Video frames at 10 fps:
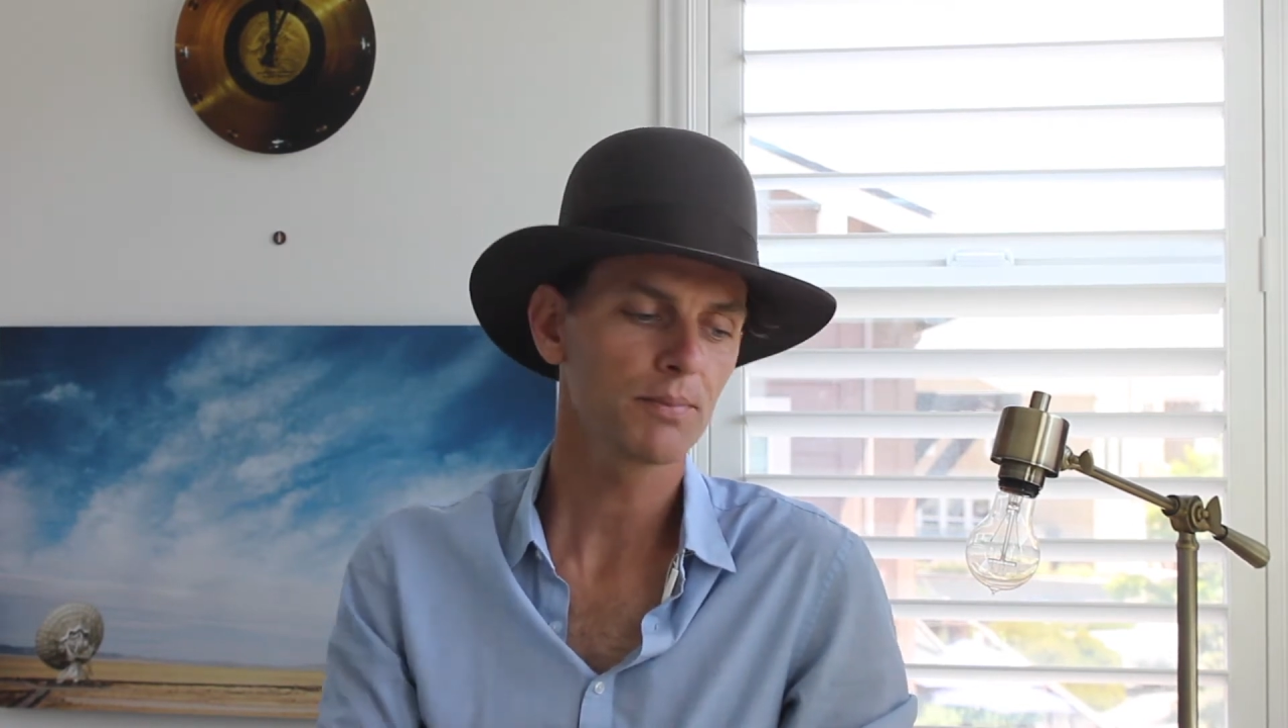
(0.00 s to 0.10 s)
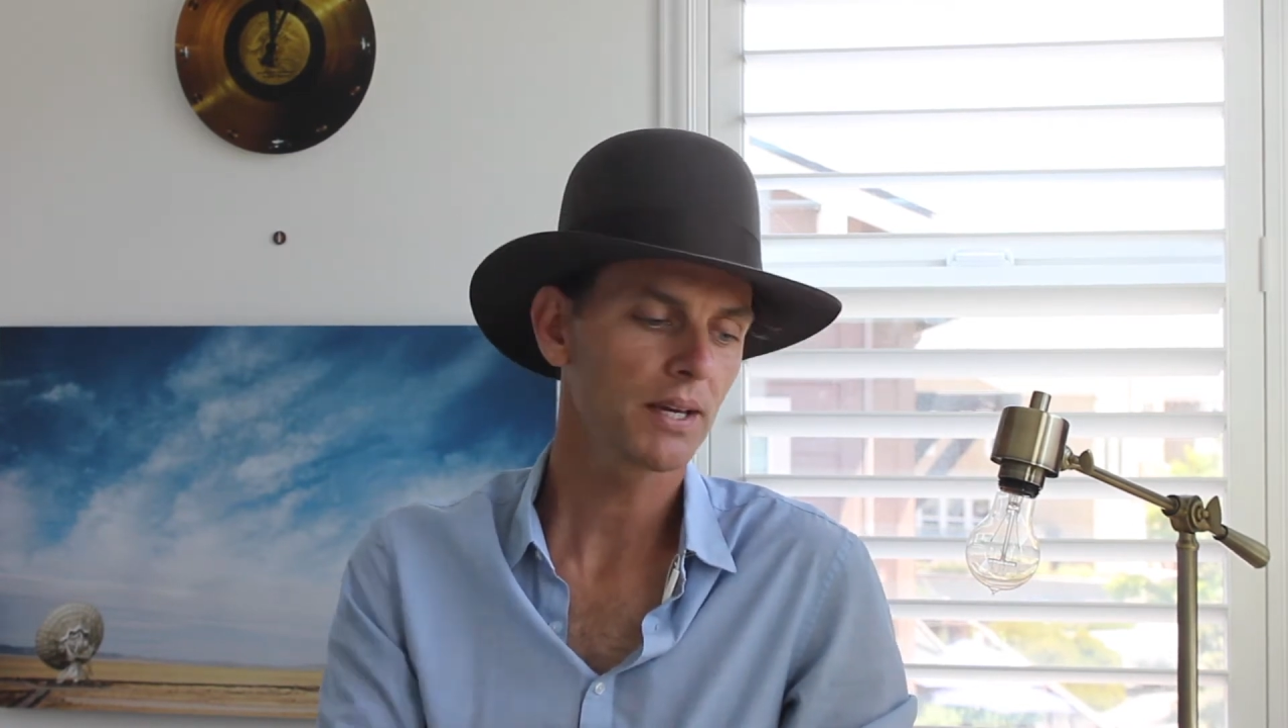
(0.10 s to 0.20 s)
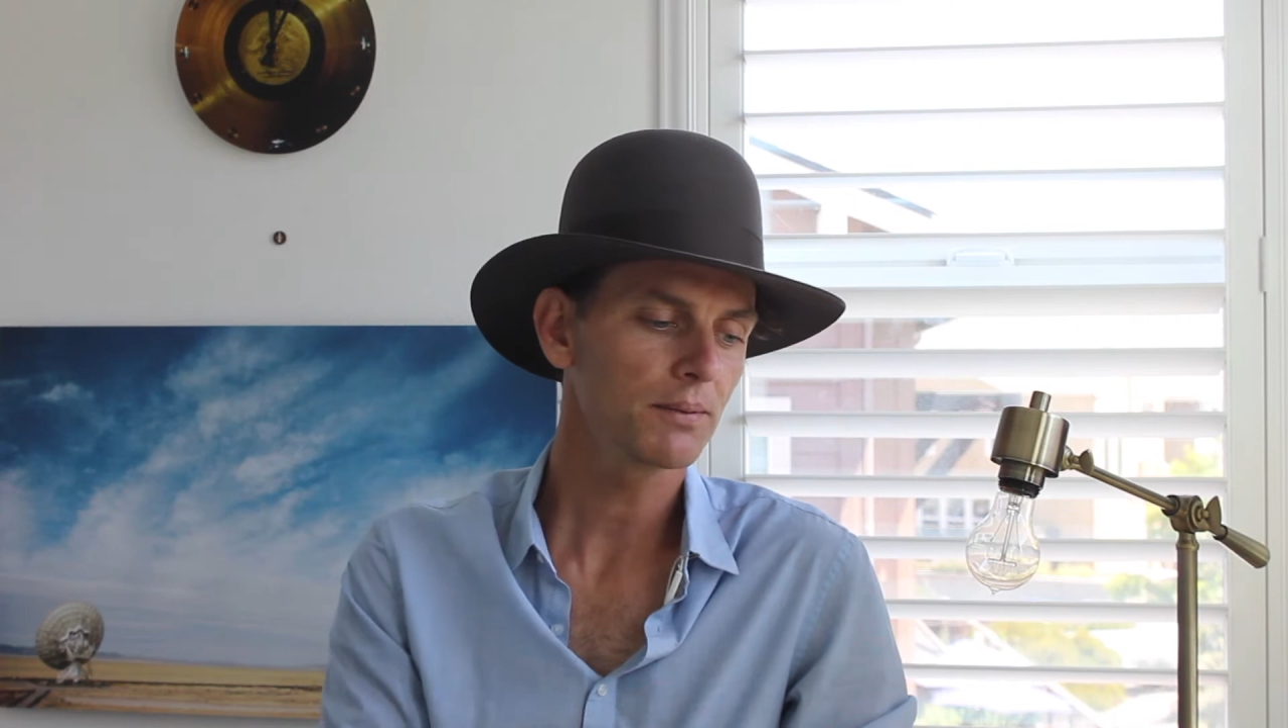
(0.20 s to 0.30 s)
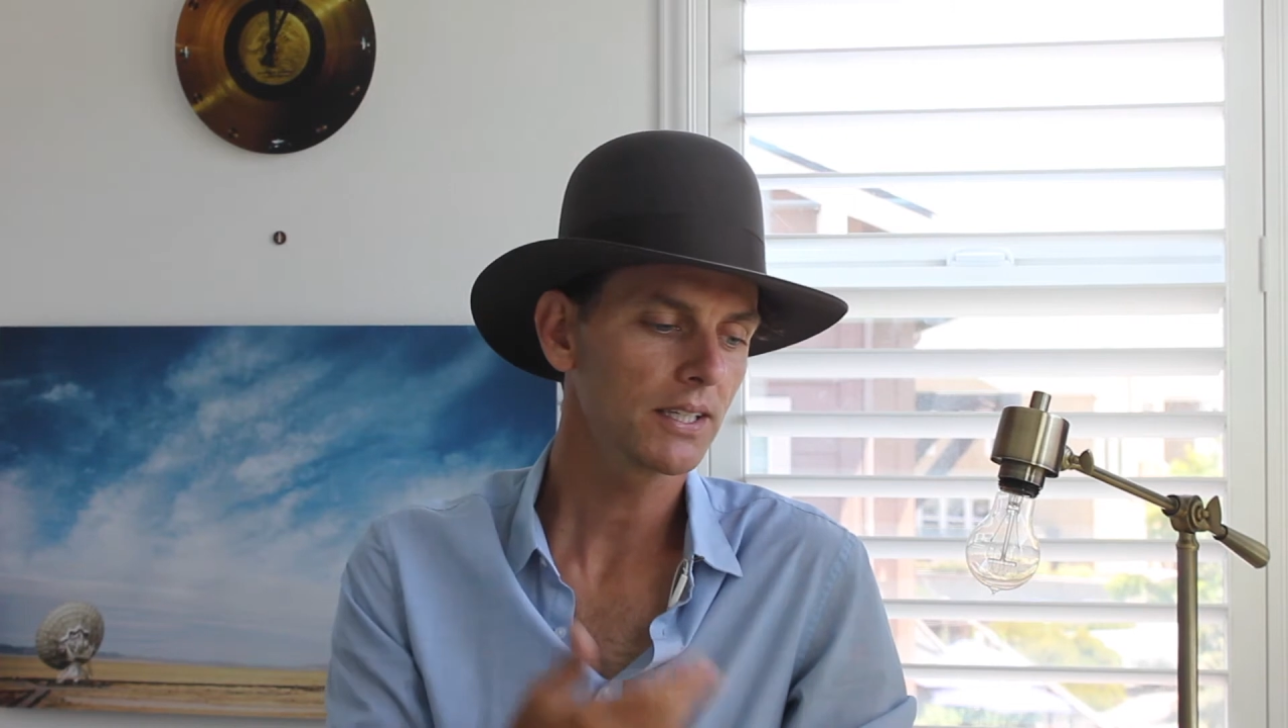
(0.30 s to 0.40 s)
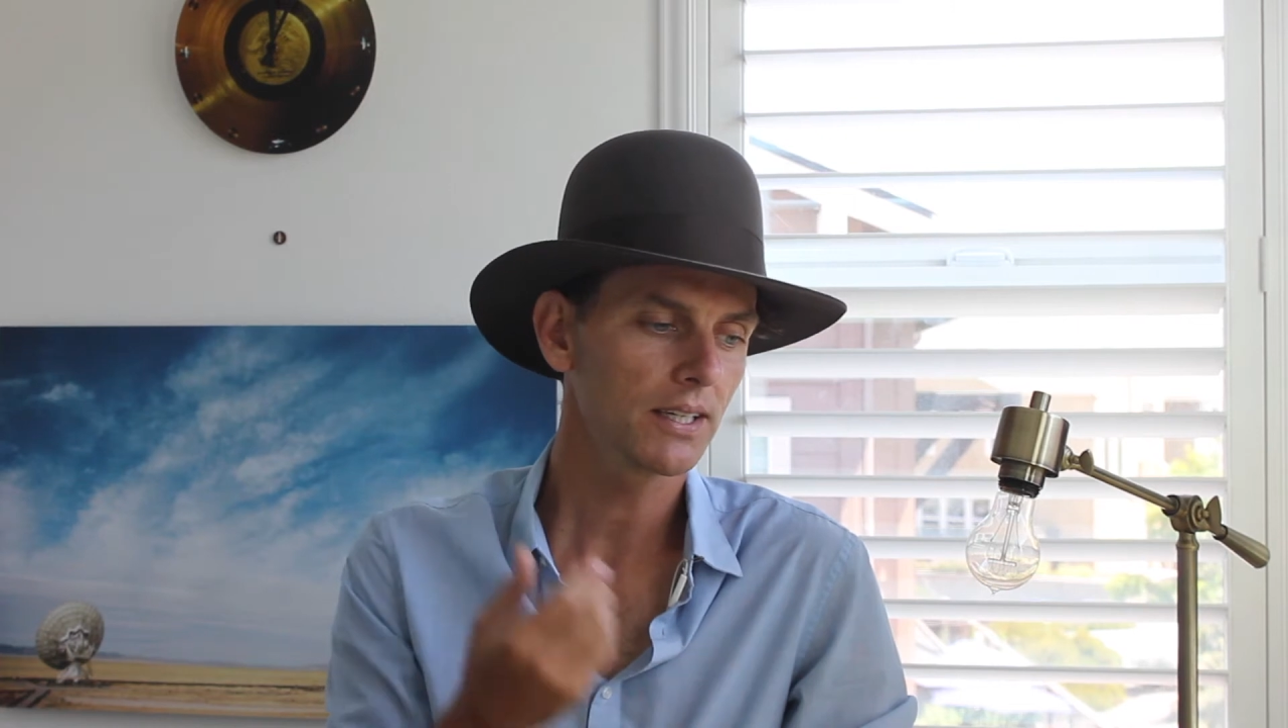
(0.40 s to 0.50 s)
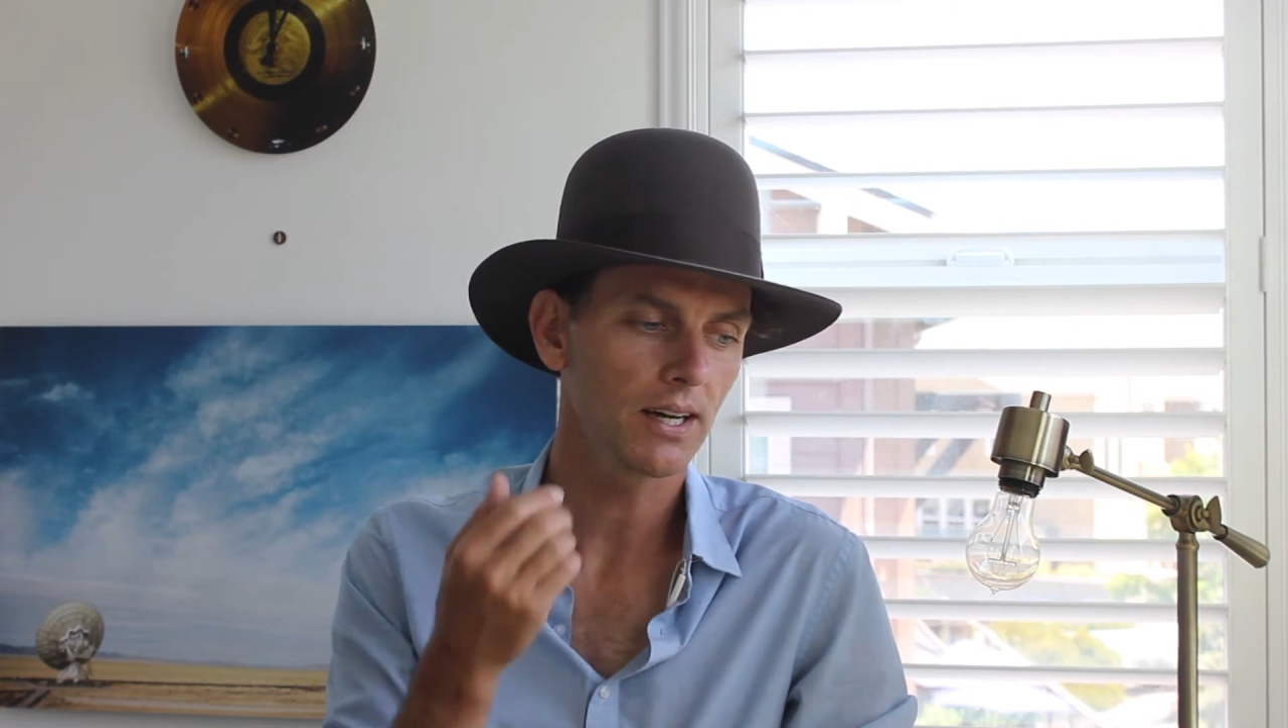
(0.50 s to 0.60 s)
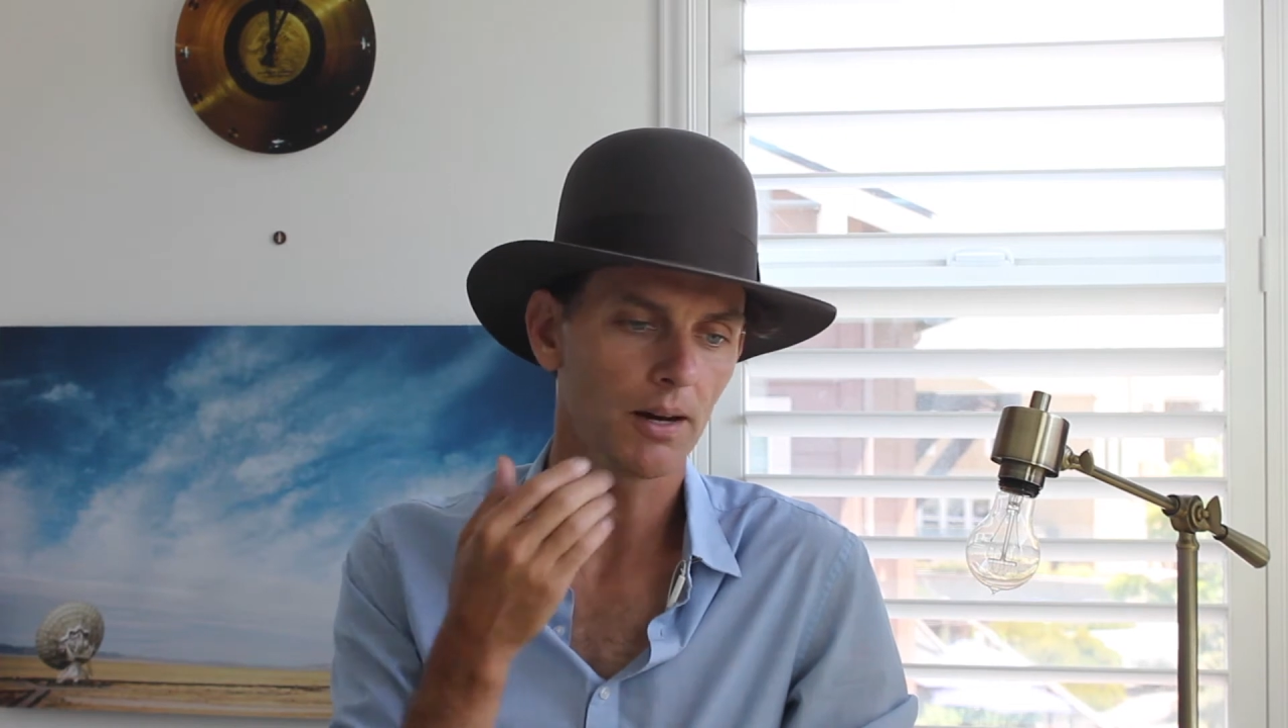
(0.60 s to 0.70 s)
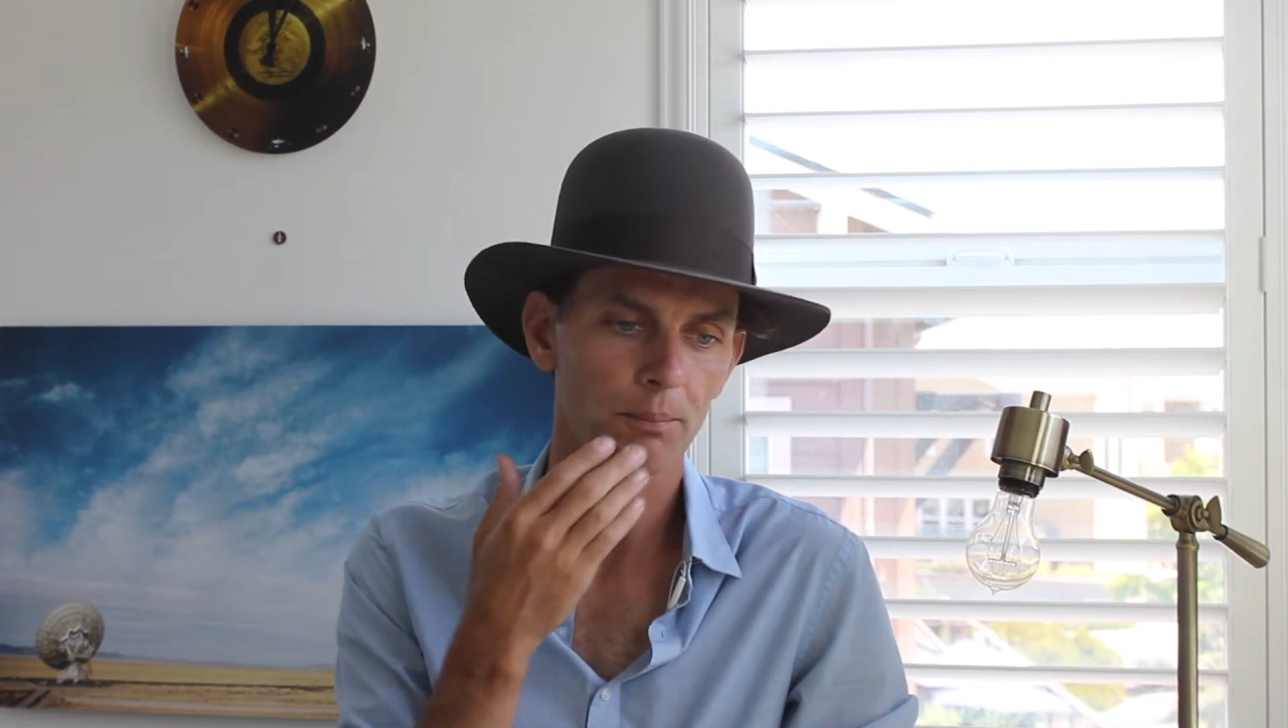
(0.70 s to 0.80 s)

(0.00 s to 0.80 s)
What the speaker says: maybe